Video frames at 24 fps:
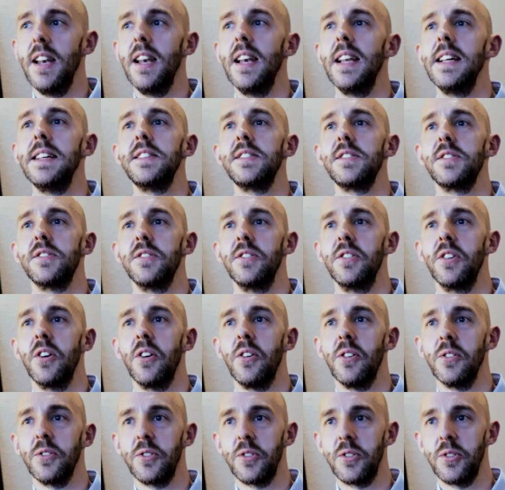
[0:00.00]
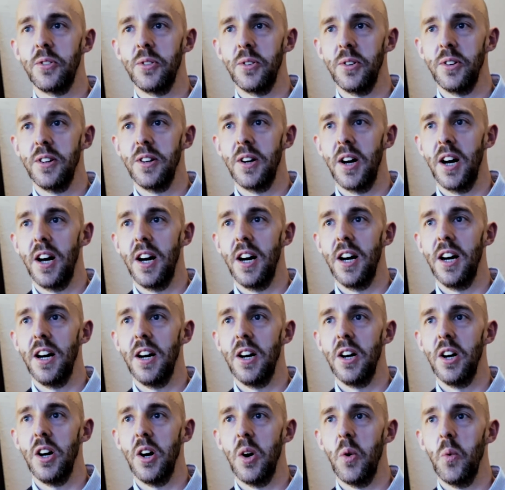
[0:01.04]
least not
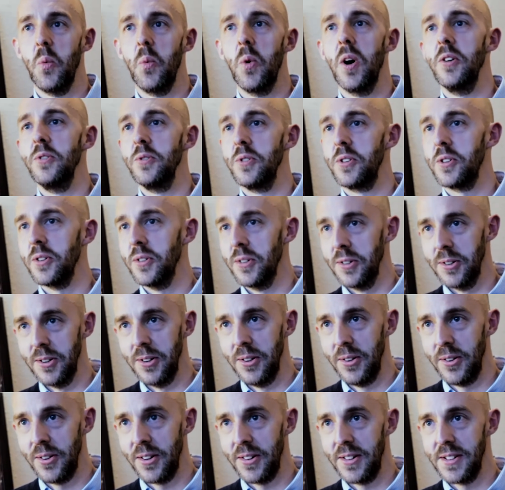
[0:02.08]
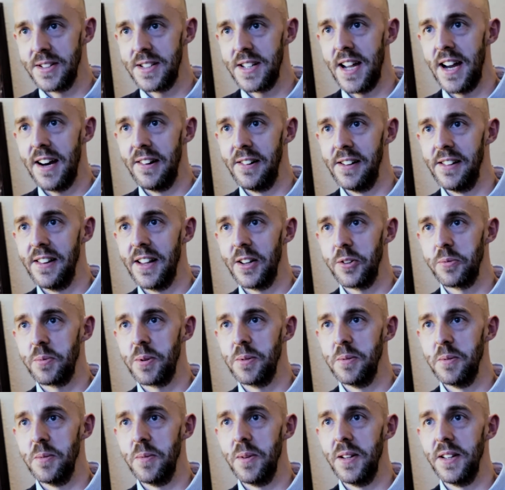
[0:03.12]
woke or authoritarian. That's
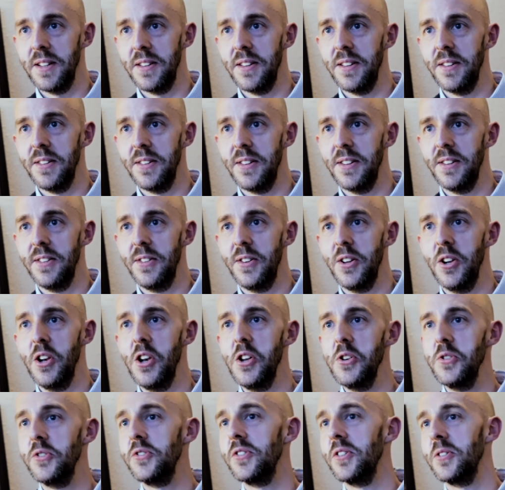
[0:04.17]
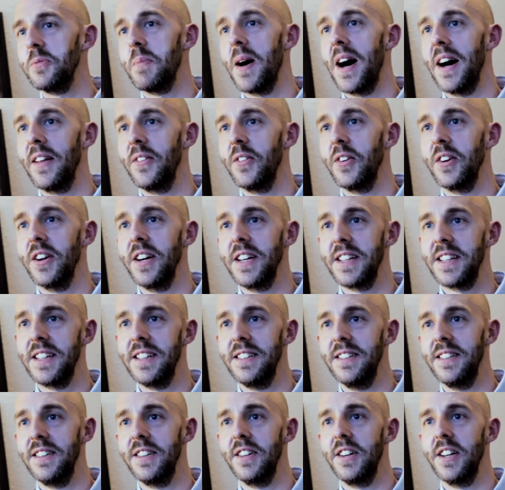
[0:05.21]
probably the loosest band that I
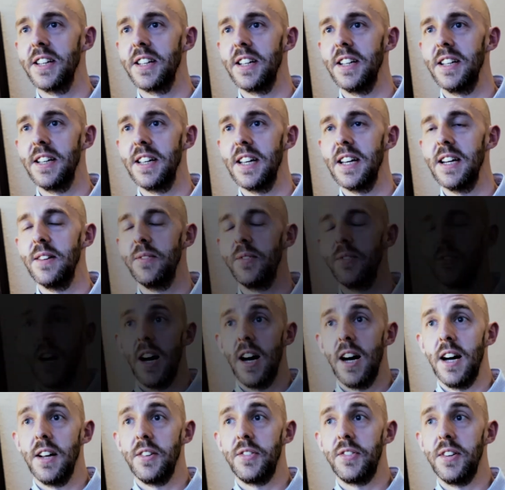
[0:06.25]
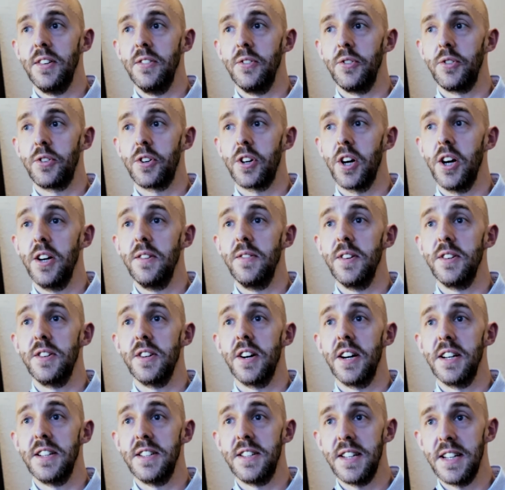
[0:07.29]
can give. Since
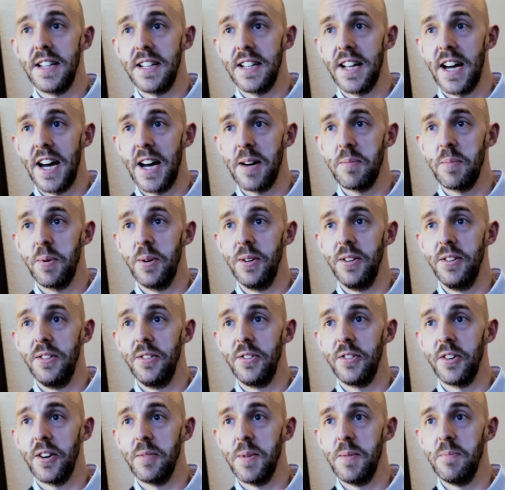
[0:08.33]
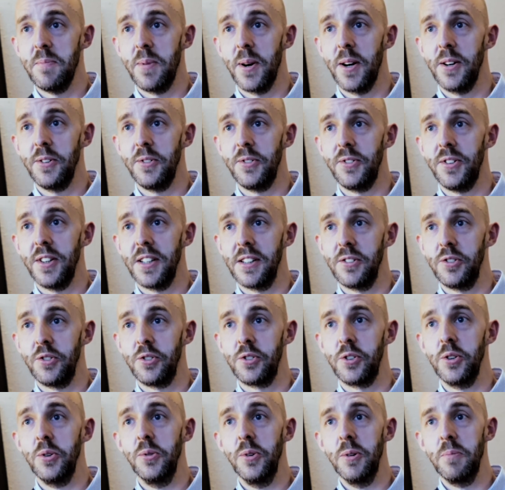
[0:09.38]
COVID-19 happened, I've been posting
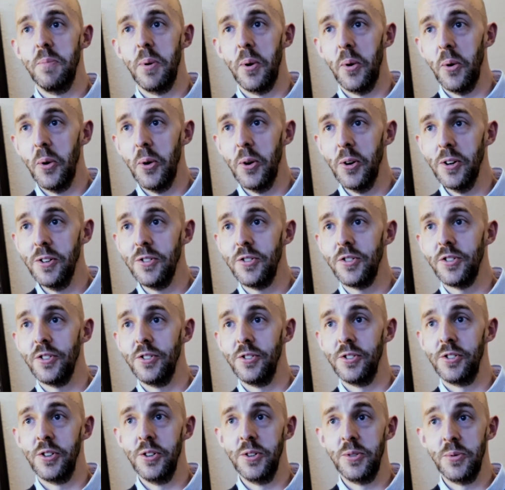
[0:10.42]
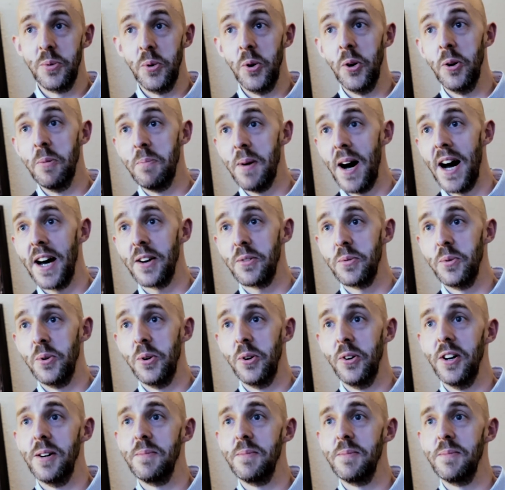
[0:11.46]
school reports and good war, bad war